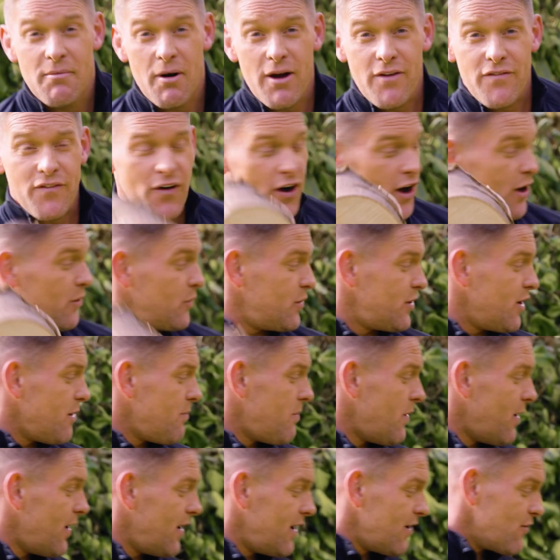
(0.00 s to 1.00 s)
my firewood
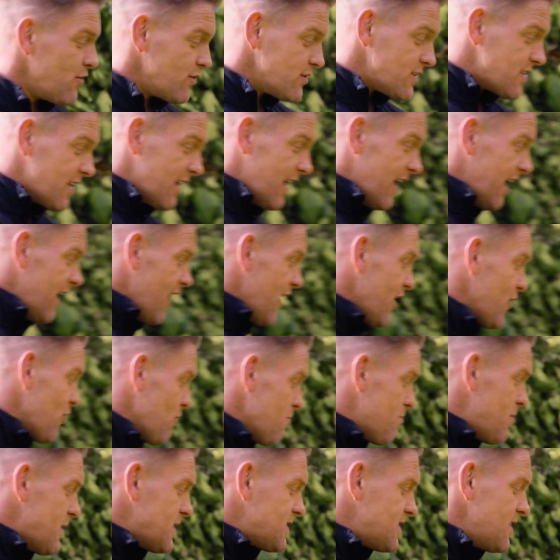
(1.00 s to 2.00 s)
up earlier on today, I
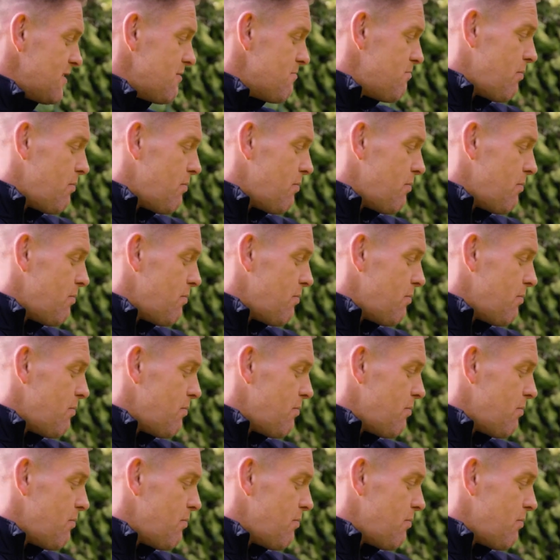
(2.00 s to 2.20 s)
got bitten